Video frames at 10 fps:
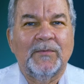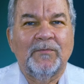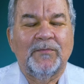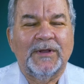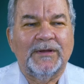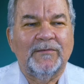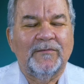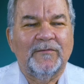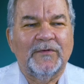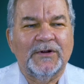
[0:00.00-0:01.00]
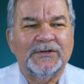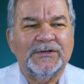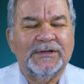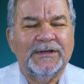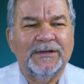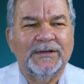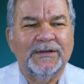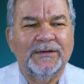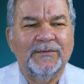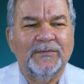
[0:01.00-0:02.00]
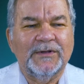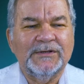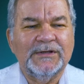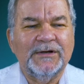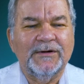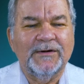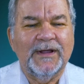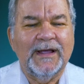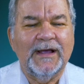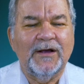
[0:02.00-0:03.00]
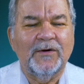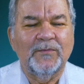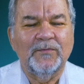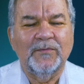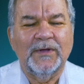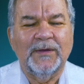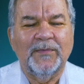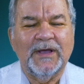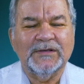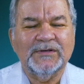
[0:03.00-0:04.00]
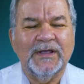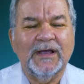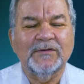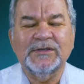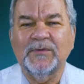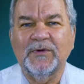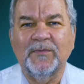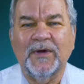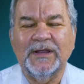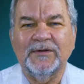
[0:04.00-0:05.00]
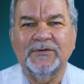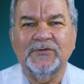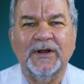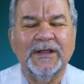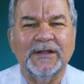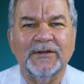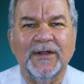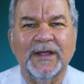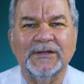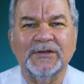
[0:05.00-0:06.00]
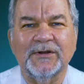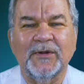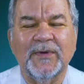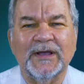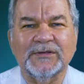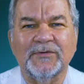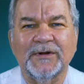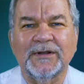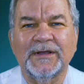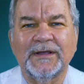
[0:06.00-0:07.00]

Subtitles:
But first, consider how someone might try to get their hands on your password.